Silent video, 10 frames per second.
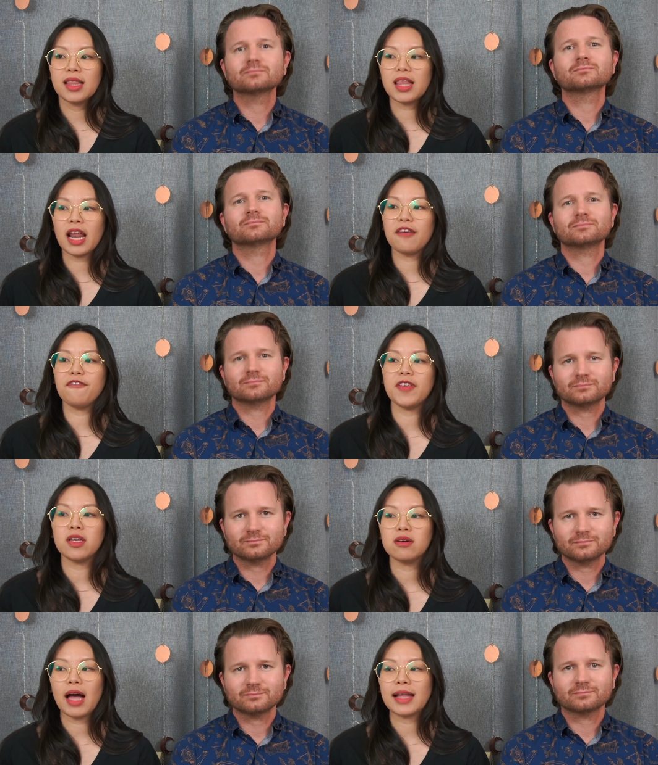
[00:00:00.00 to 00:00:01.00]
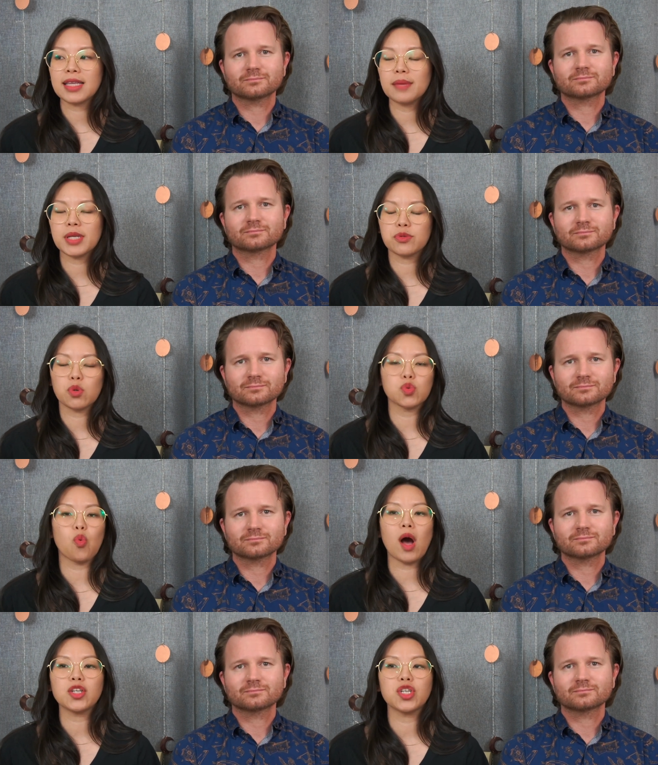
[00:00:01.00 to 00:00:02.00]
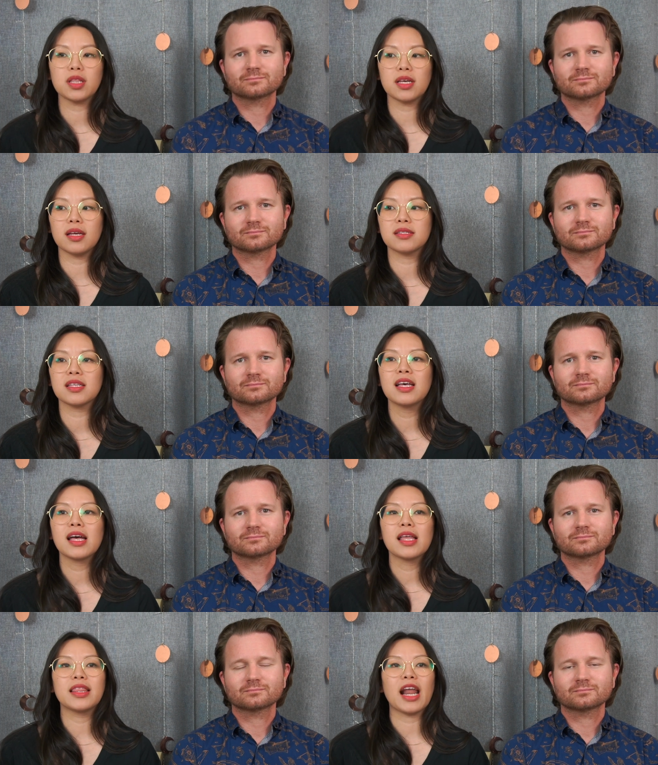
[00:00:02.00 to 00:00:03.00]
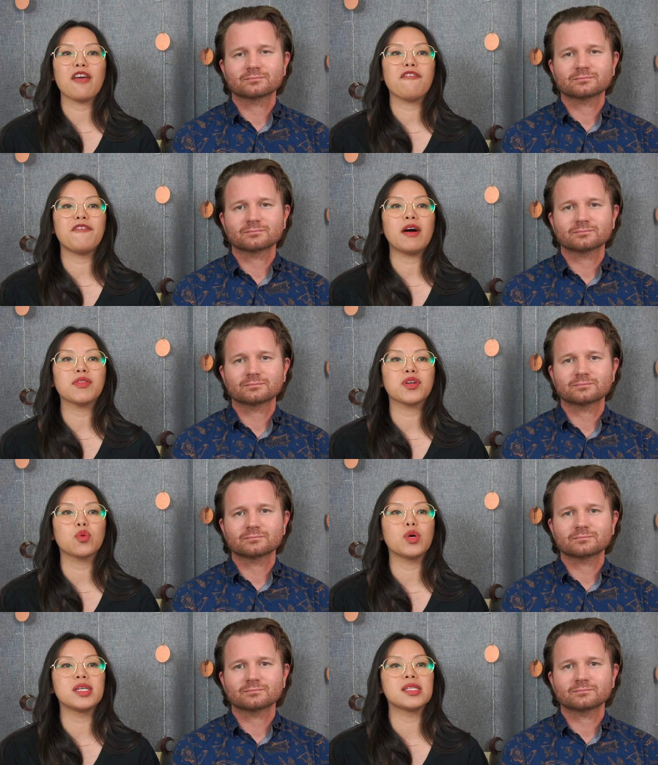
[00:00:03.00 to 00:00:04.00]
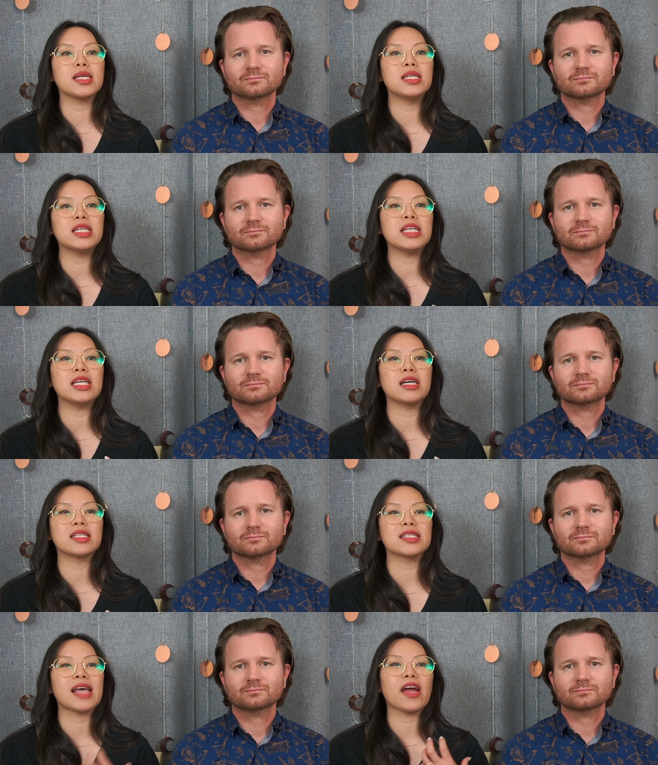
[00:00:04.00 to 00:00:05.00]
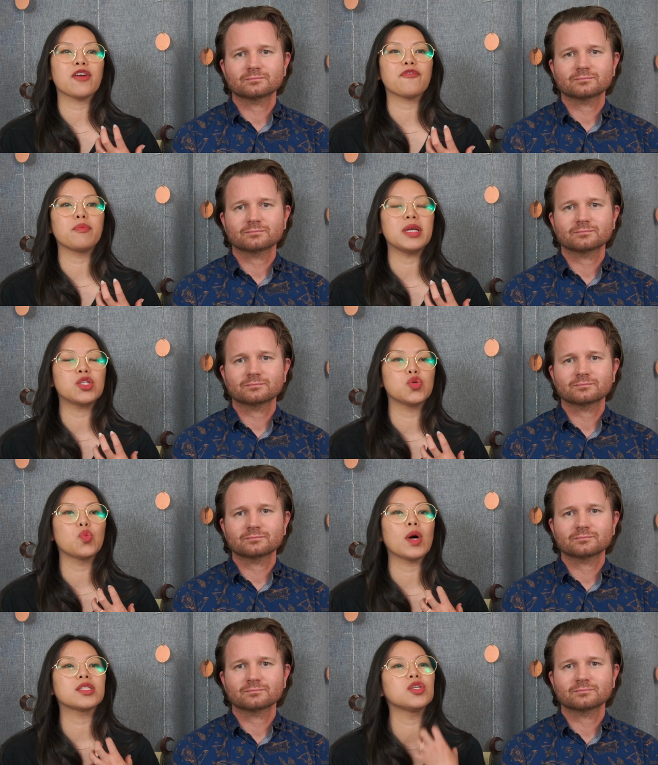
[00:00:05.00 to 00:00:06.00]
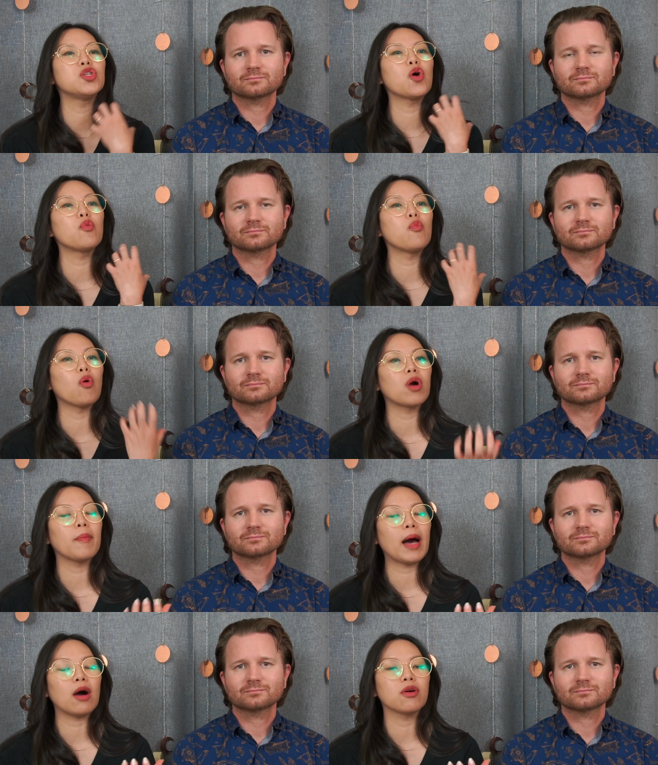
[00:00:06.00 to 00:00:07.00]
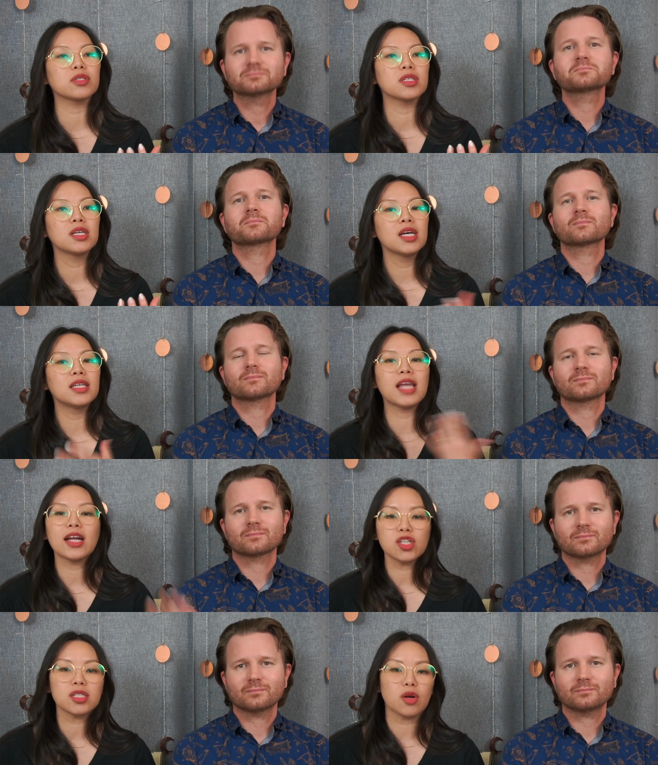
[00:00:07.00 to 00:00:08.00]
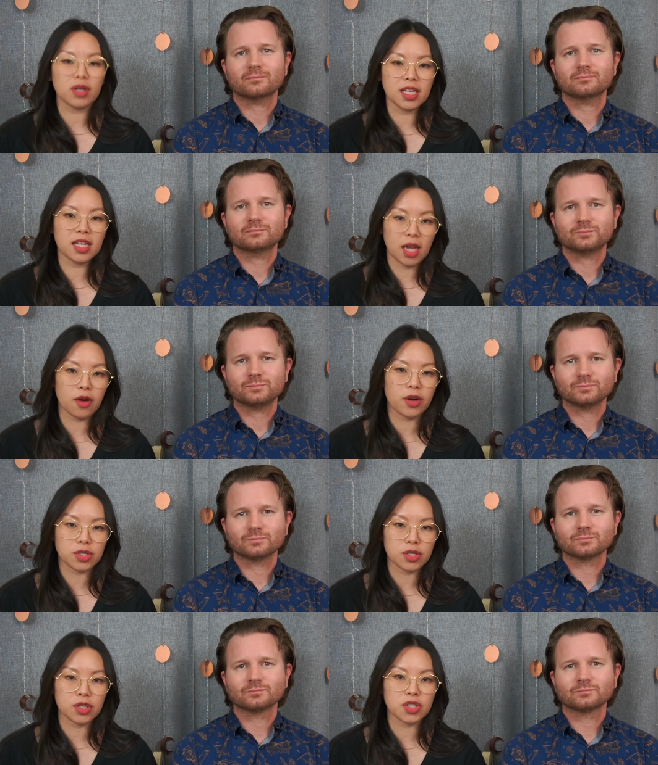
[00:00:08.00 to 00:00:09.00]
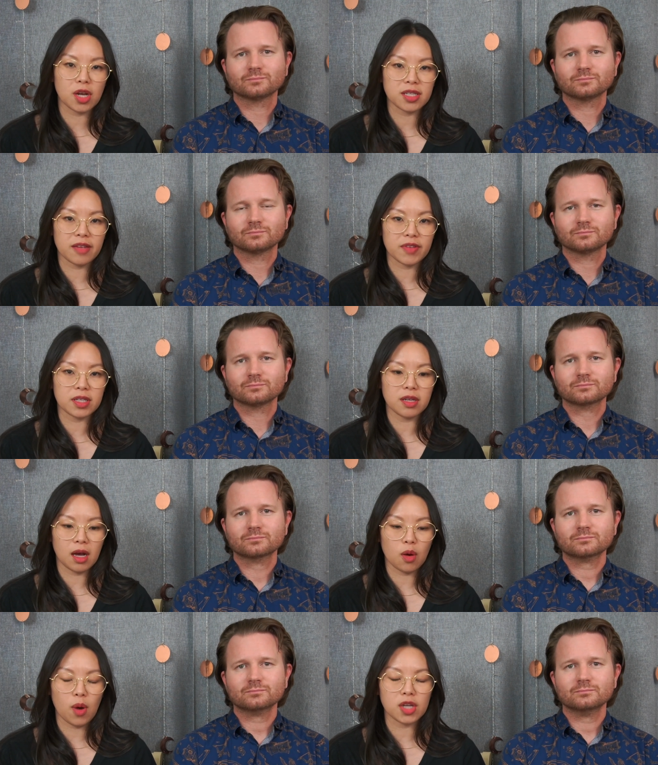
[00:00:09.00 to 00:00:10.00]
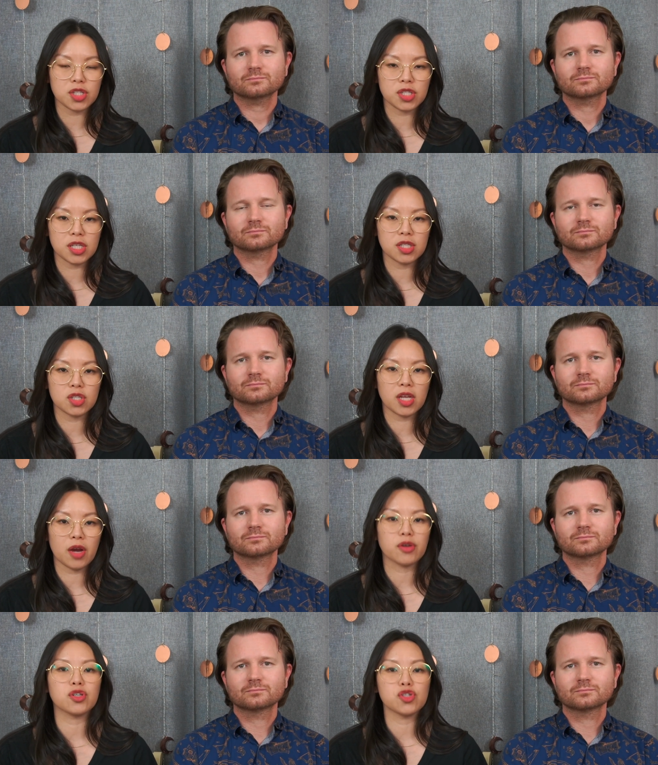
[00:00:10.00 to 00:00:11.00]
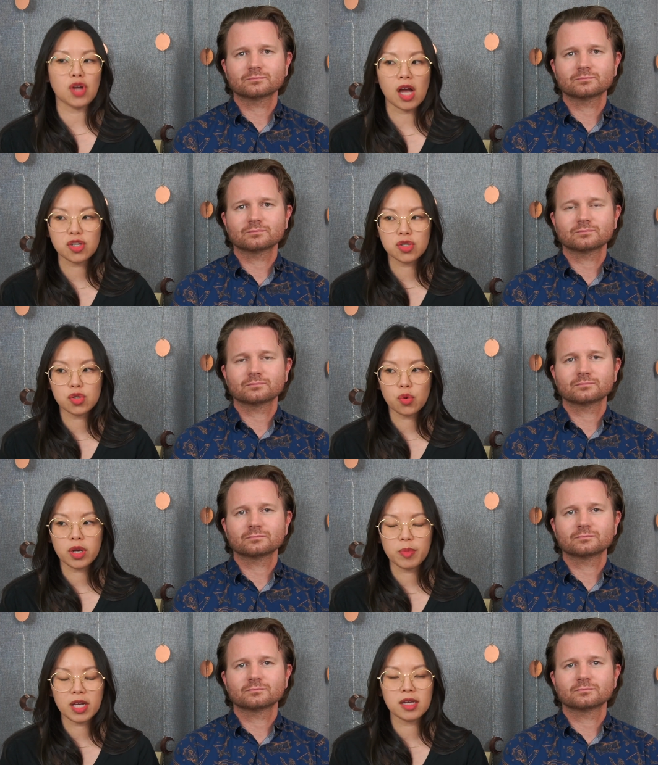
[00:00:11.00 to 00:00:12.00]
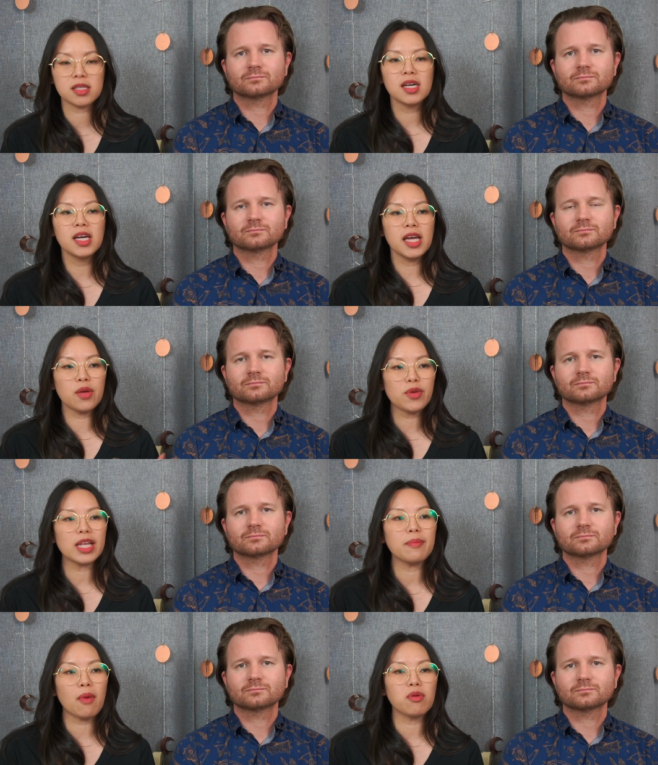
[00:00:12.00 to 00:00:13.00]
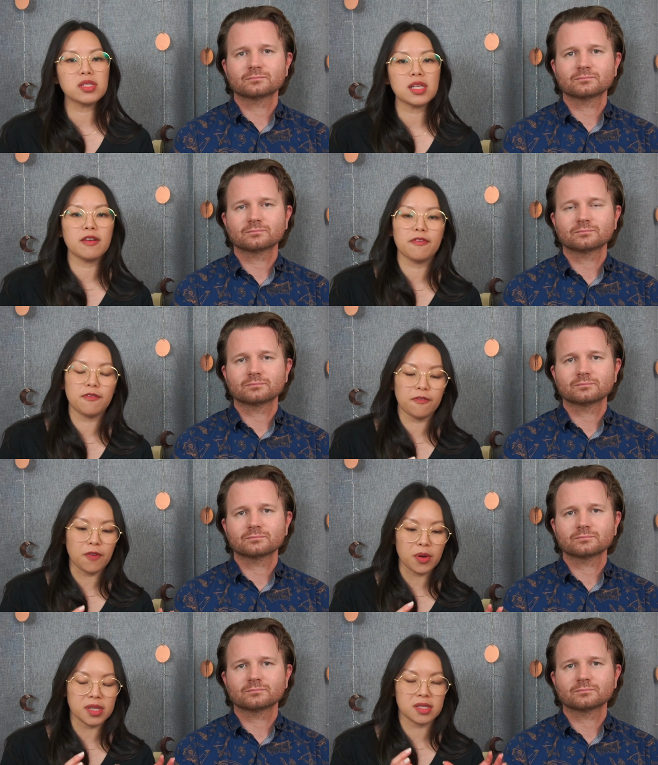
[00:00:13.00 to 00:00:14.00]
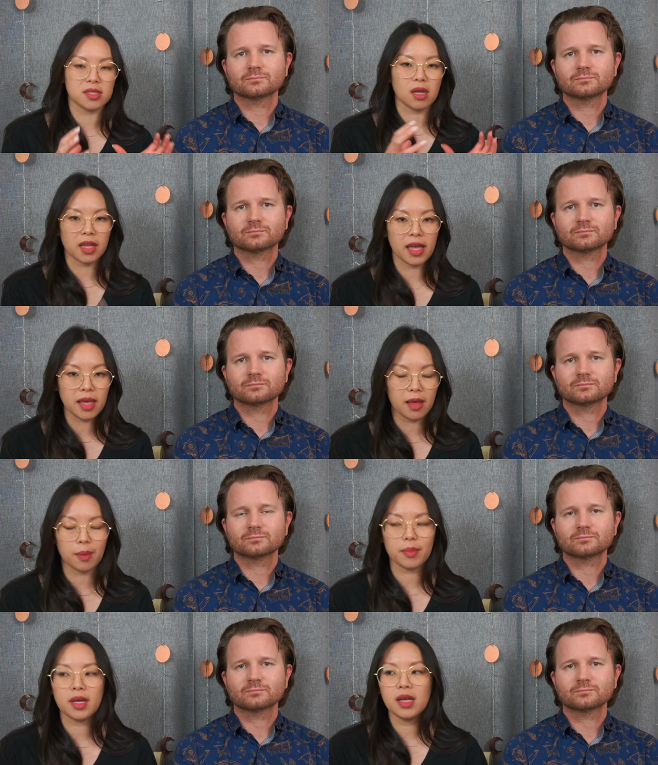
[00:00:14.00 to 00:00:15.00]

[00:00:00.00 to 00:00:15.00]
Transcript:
Speaker 1: that I feel at times as I was watching this that I felt there was a need, a desire for me to want to know more about not just our lead character, John David uh, Washington's character Josh's story, because it really mostly focuses on him.